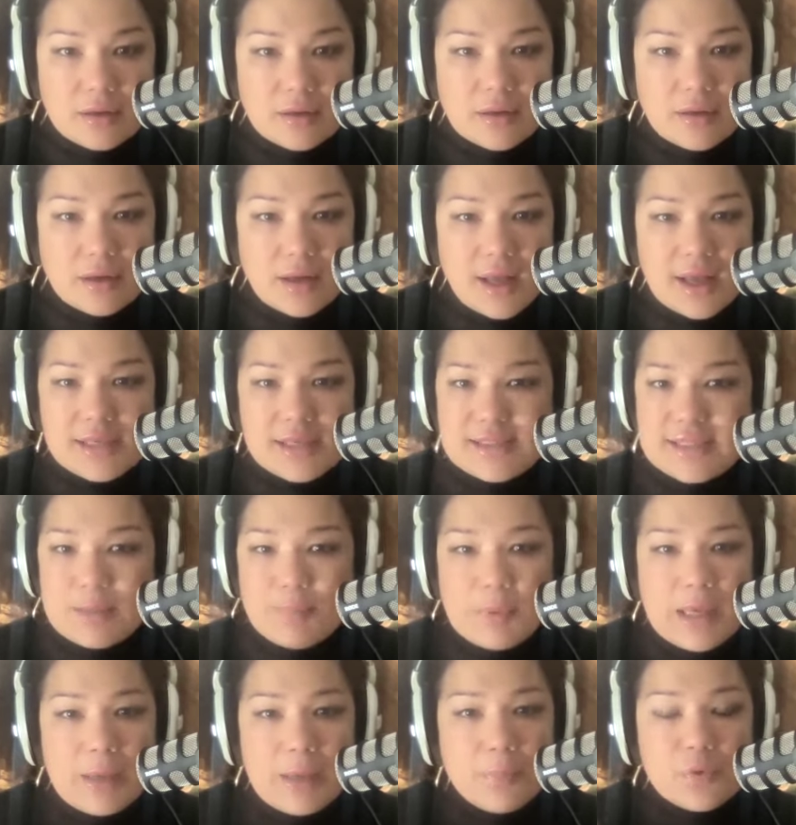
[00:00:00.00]
Yeah. I see
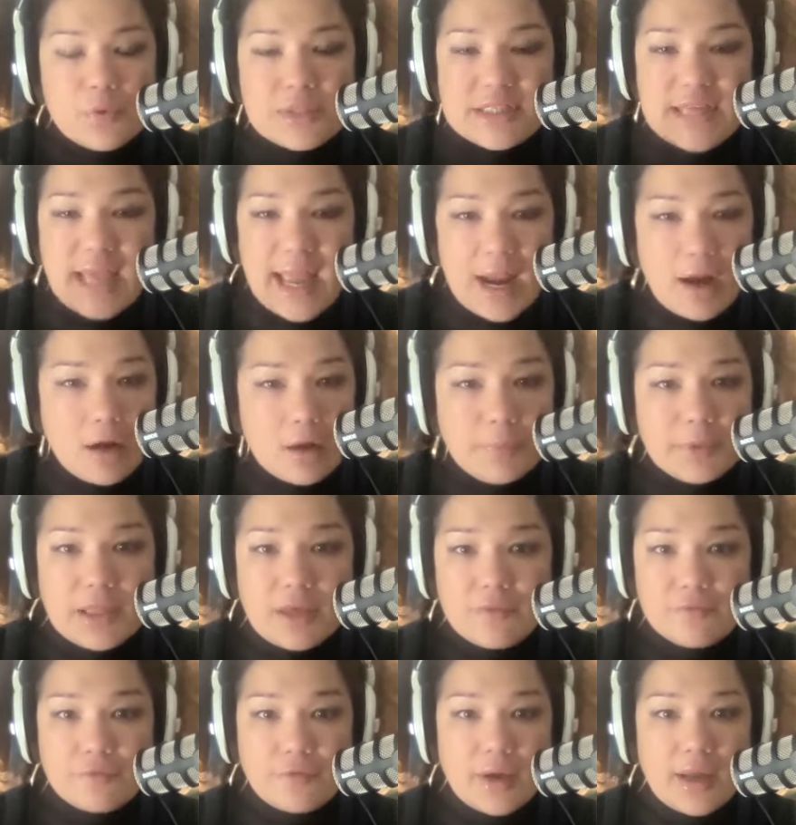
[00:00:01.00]
people
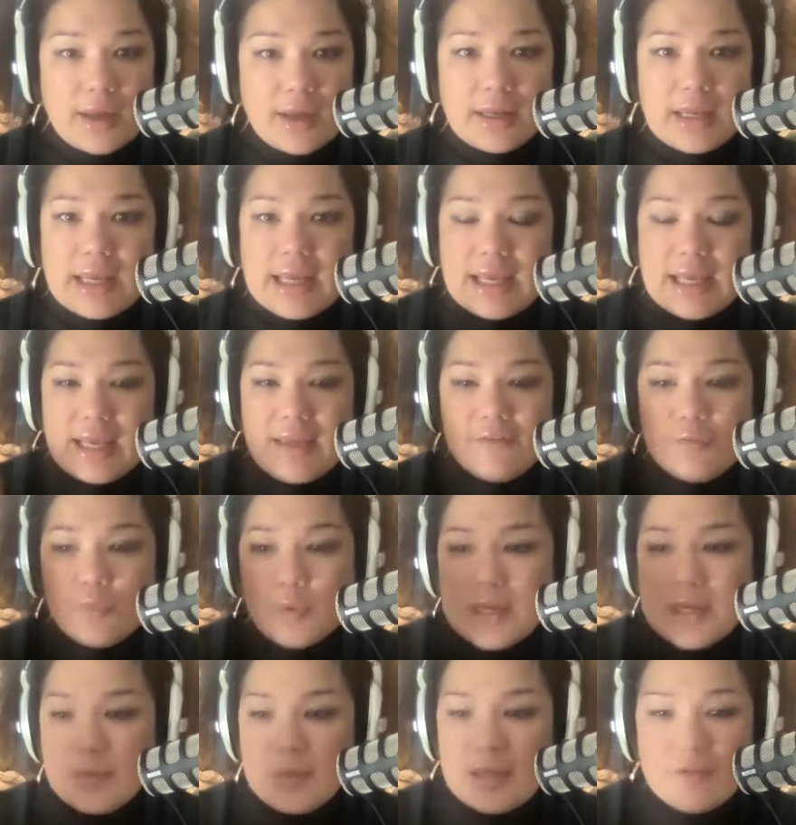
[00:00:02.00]
terribly afraid. If
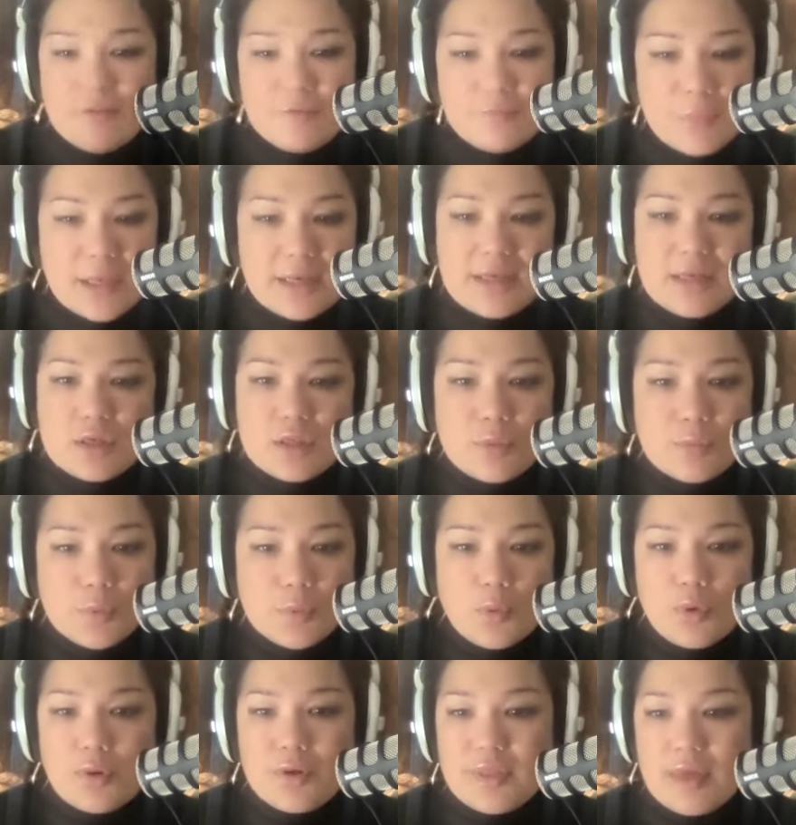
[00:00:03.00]
we give money to the
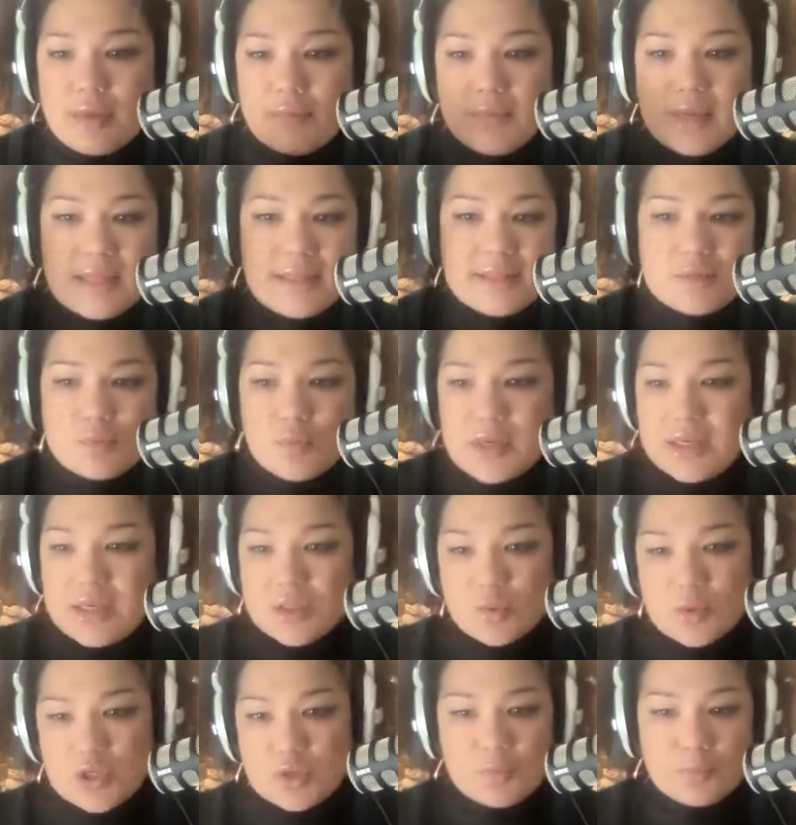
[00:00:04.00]
poor, that means we
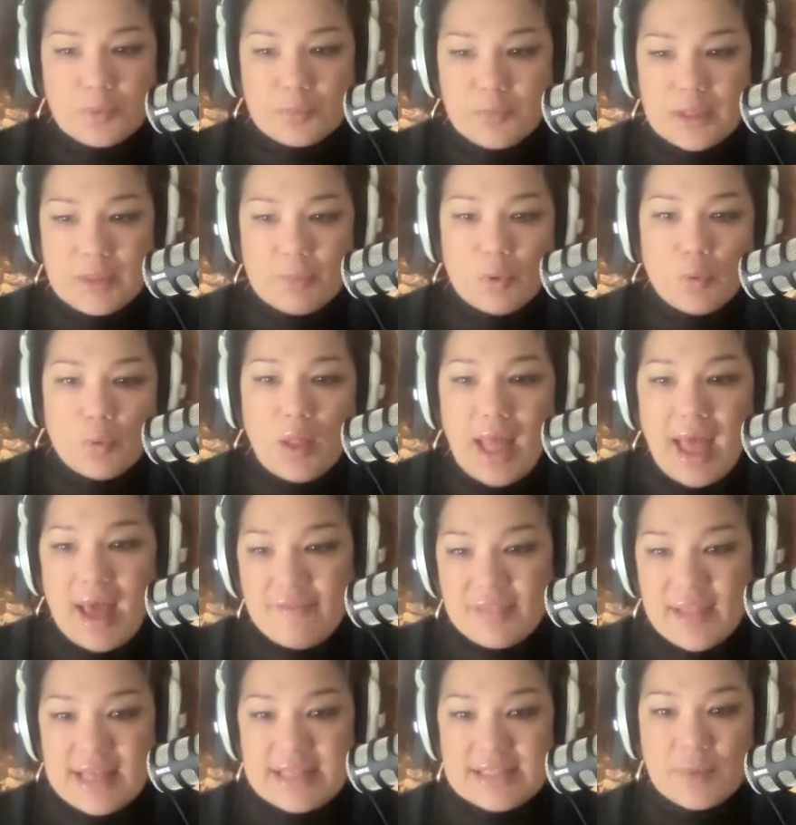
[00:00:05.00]
as rich people will
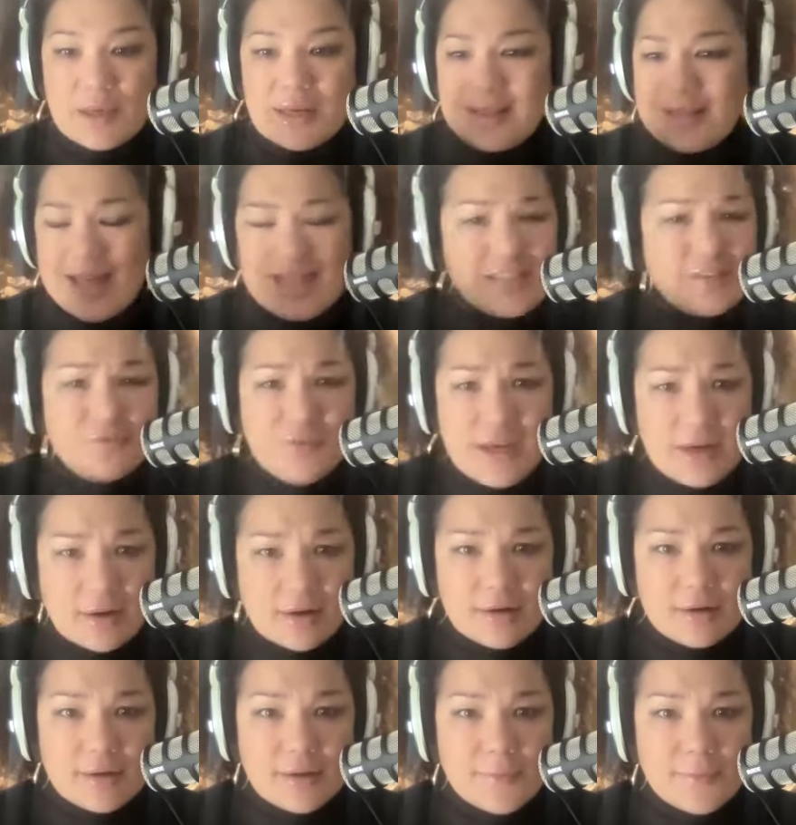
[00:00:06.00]
have less money. That's
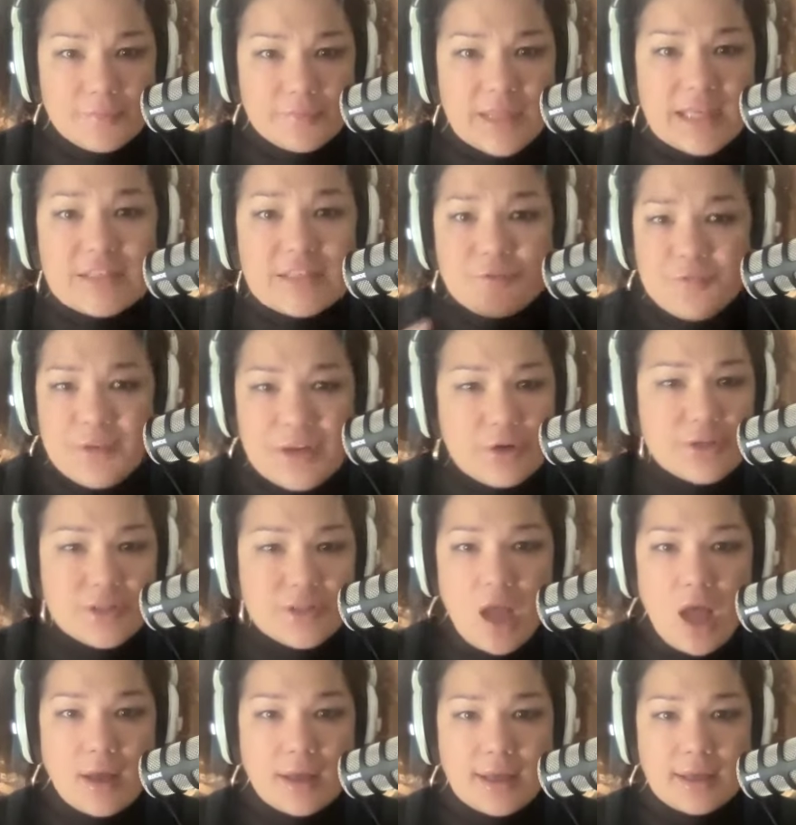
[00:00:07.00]
fear. That's fear yeah.
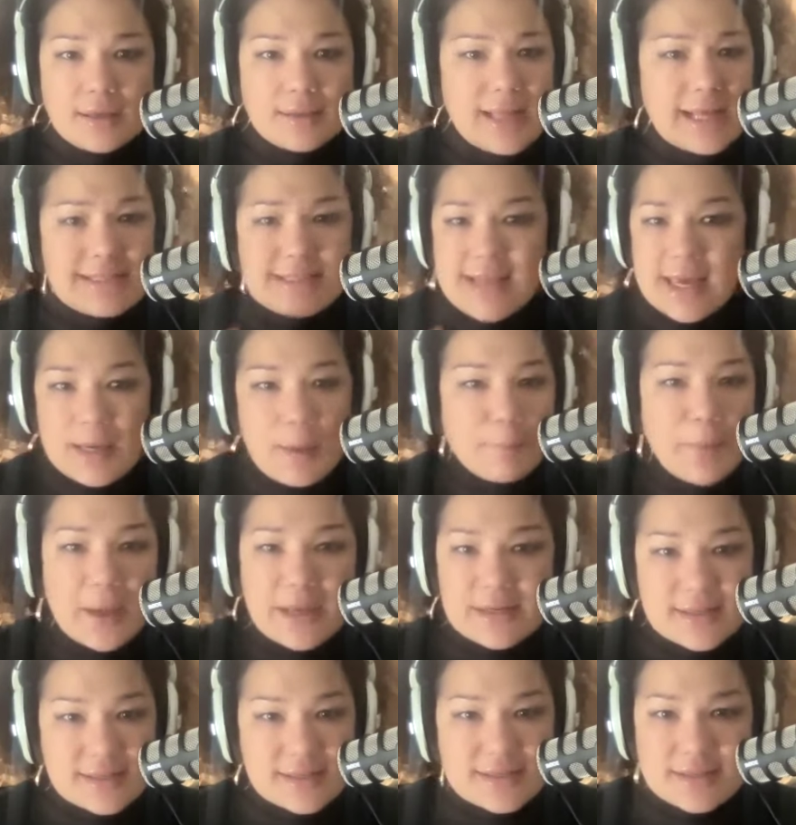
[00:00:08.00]
talking. That's not
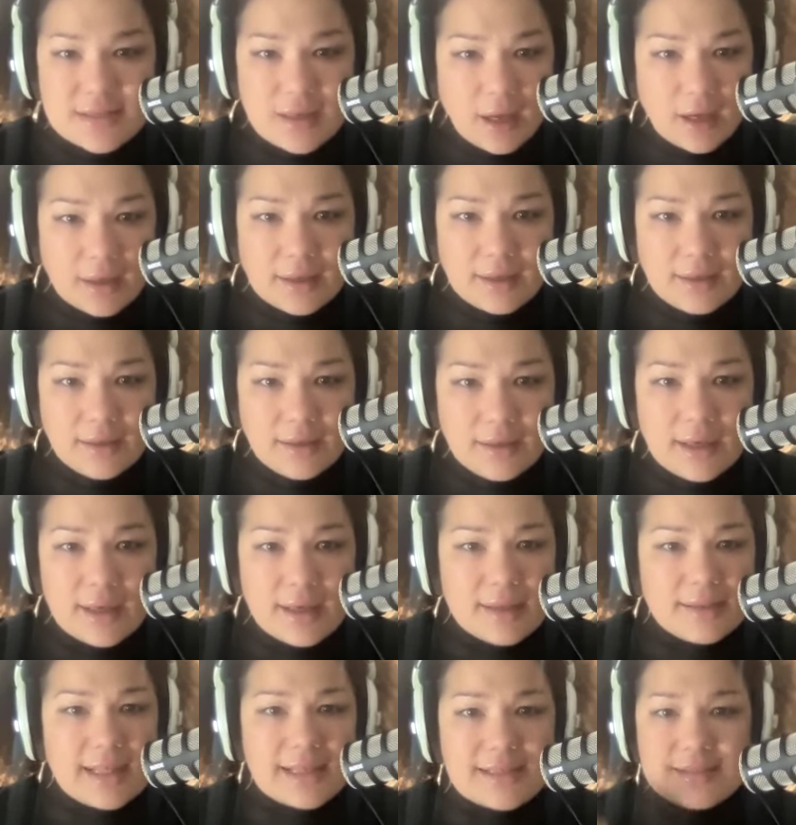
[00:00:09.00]
abundance talking.
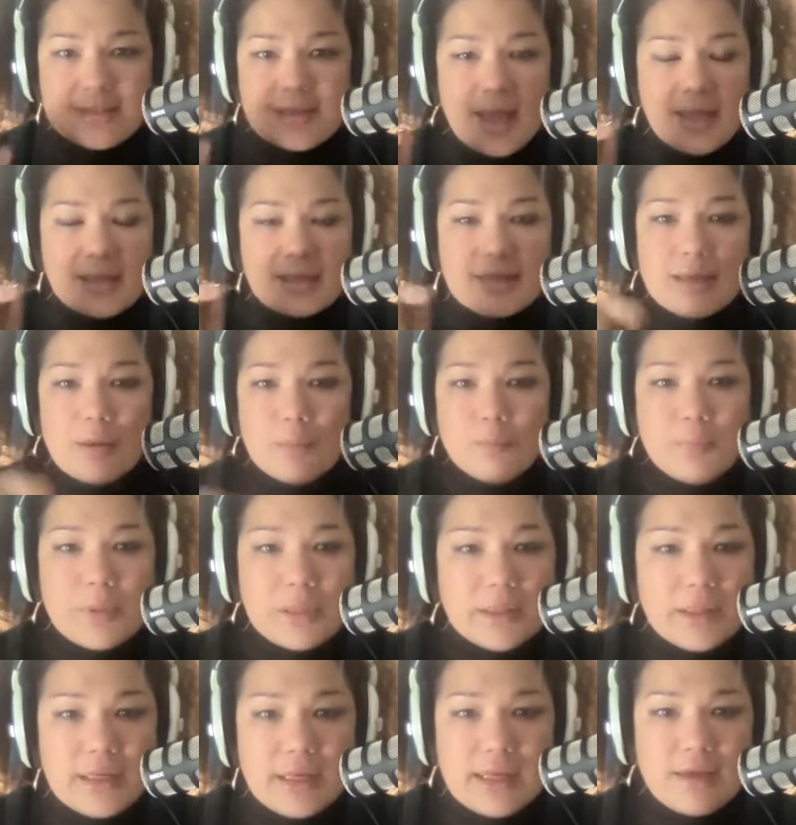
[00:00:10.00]
That's not the
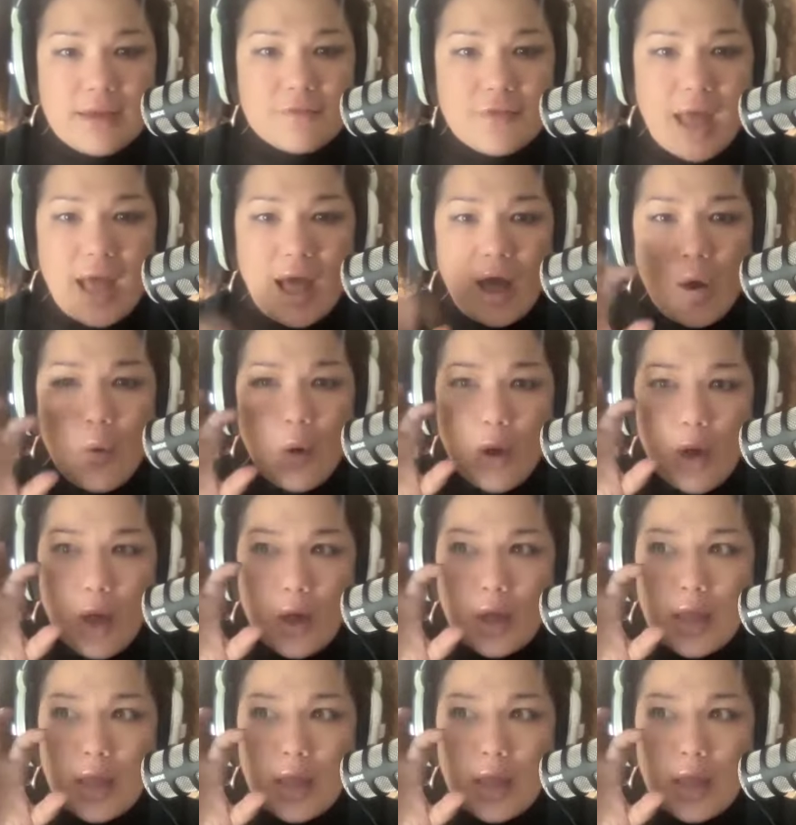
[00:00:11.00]
ability of how